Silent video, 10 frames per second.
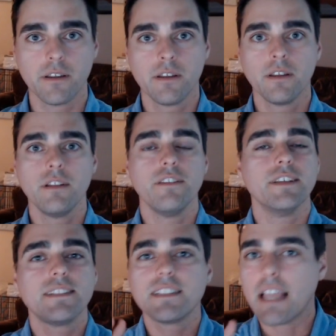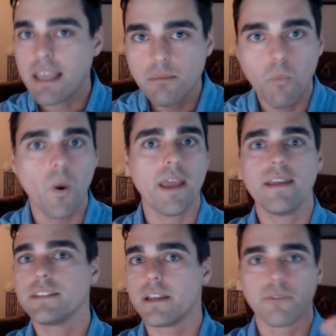the same way as
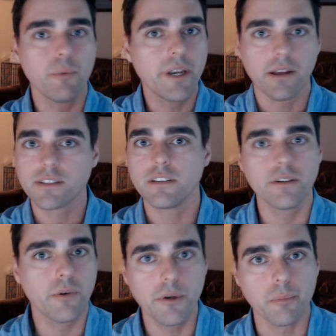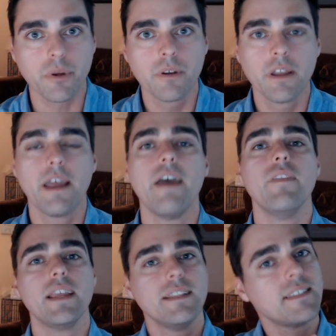everyone else in the group. and they
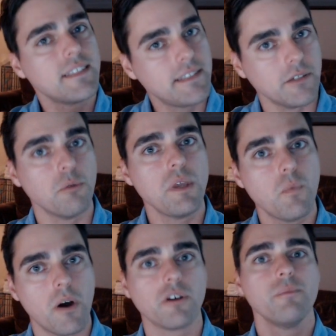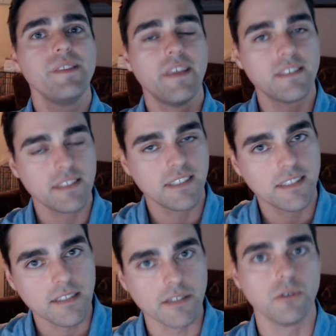can still be welcome and they can
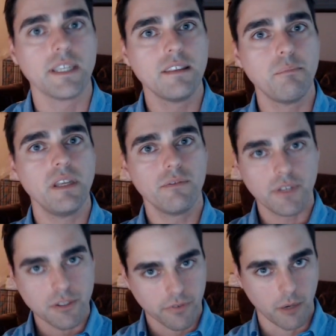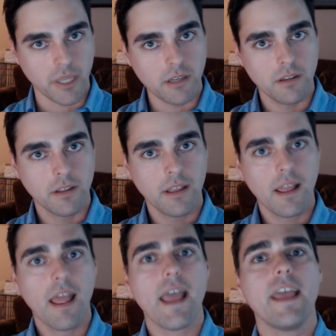still get the benefits from it
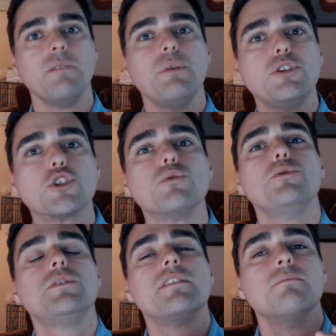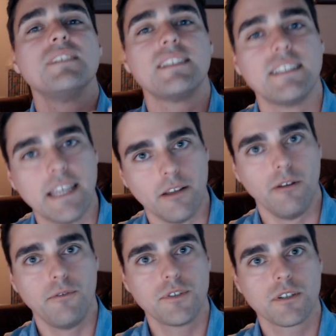and be true to
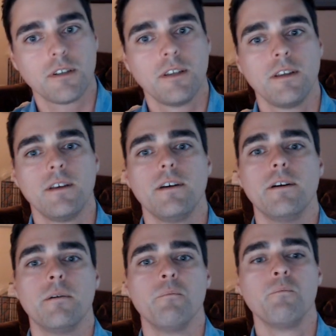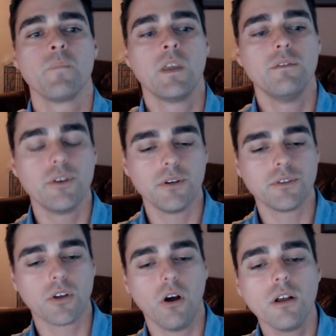themselves. Um, there's
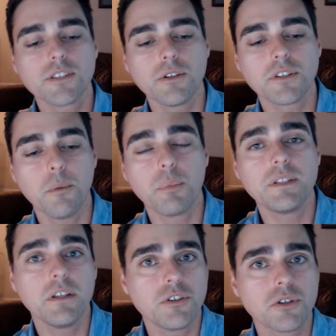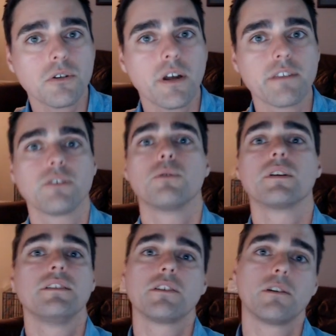also some potential ethical
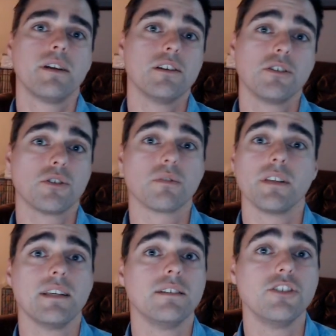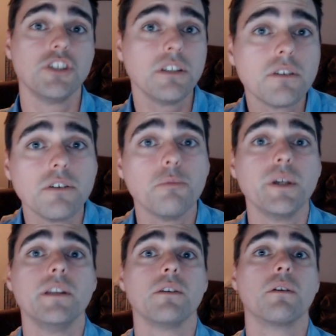considerations related to gender,
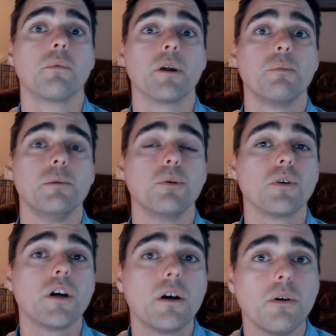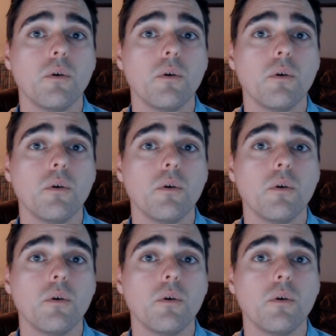depending on where people go.